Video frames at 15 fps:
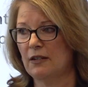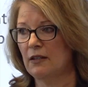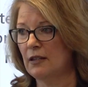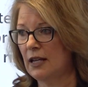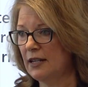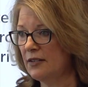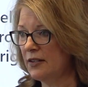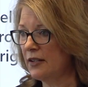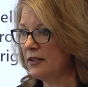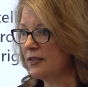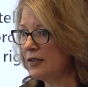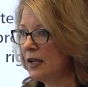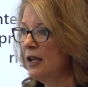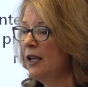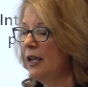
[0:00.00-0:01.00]
in a
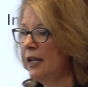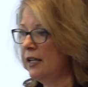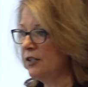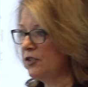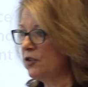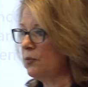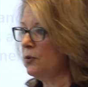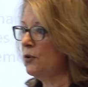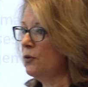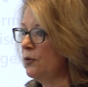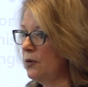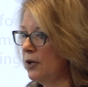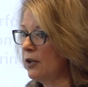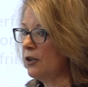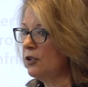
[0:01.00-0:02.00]
license is
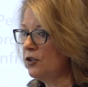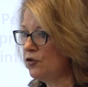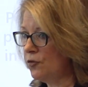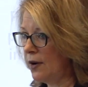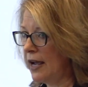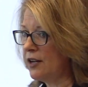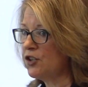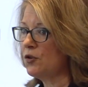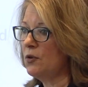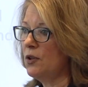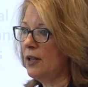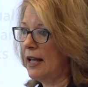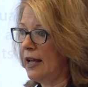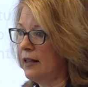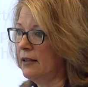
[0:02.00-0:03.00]
through
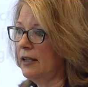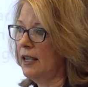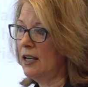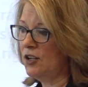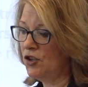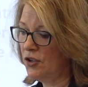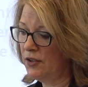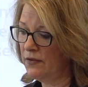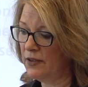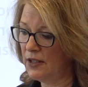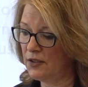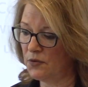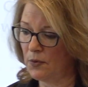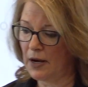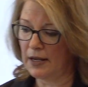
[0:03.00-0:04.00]
contractual allocation of
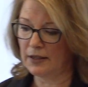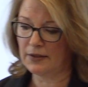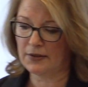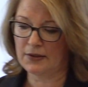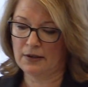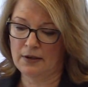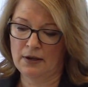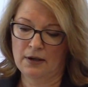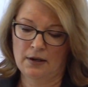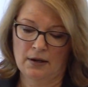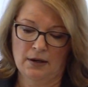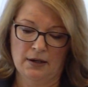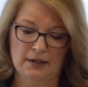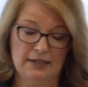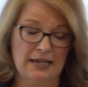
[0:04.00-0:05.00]
these rights,
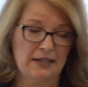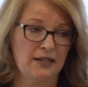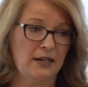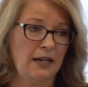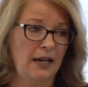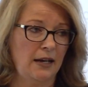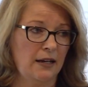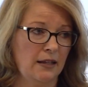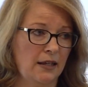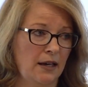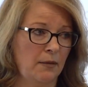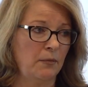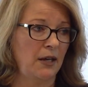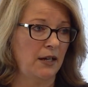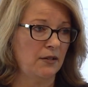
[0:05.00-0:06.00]
designating
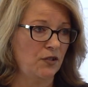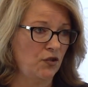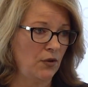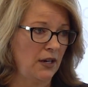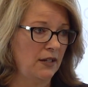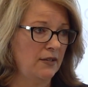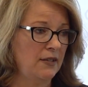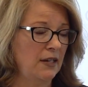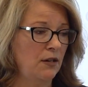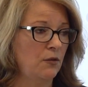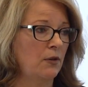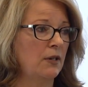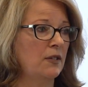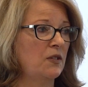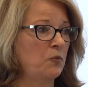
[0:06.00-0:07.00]
them as trade
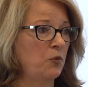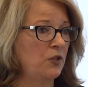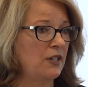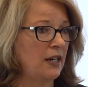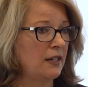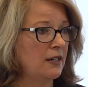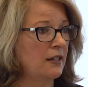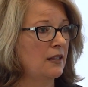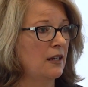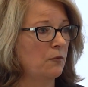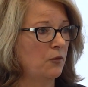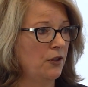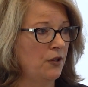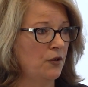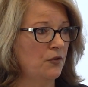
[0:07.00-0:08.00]
secrets, protecting them
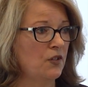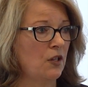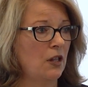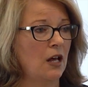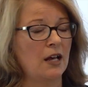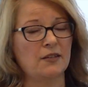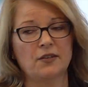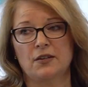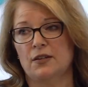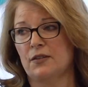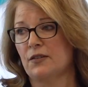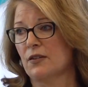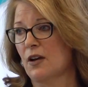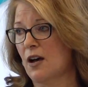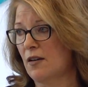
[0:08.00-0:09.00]
with use
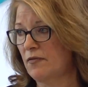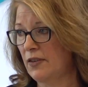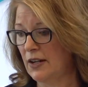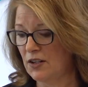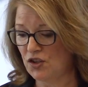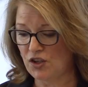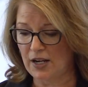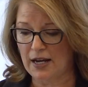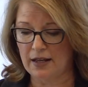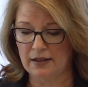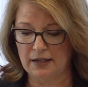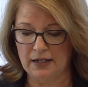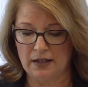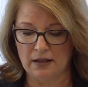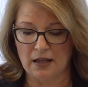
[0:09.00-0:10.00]
clauses,
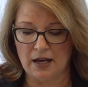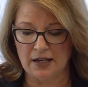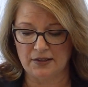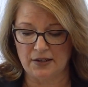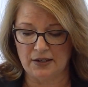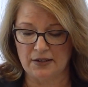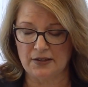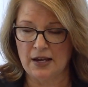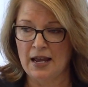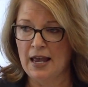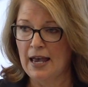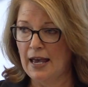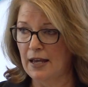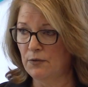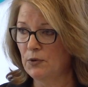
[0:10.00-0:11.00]
confidentiality clauses,
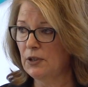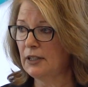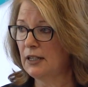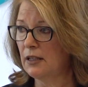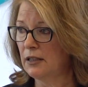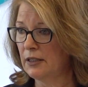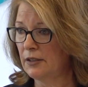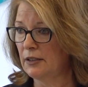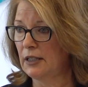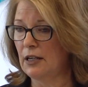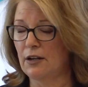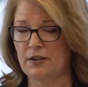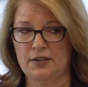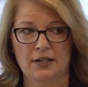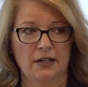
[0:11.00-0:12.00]
and really clearly
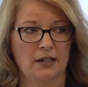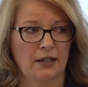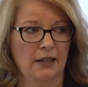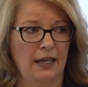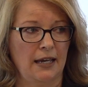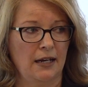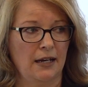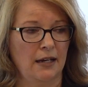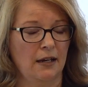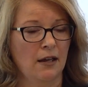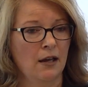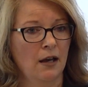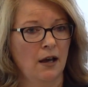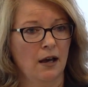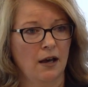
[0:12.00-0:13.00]
articulating
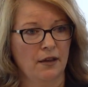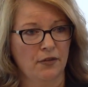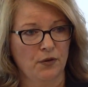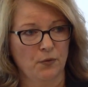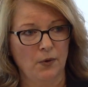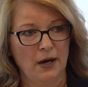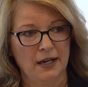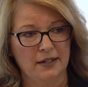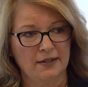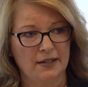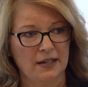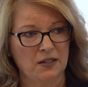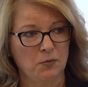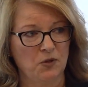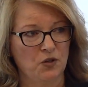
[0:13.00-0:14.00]
the rights
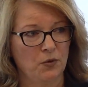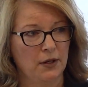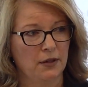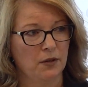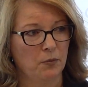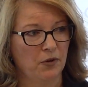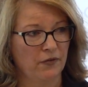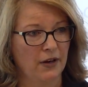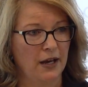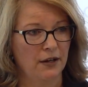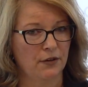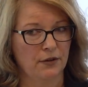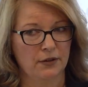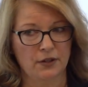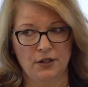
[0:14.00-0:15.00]
as between the
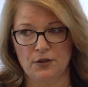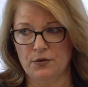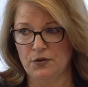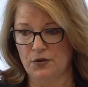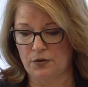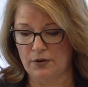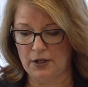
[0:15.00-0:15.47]
provider and the user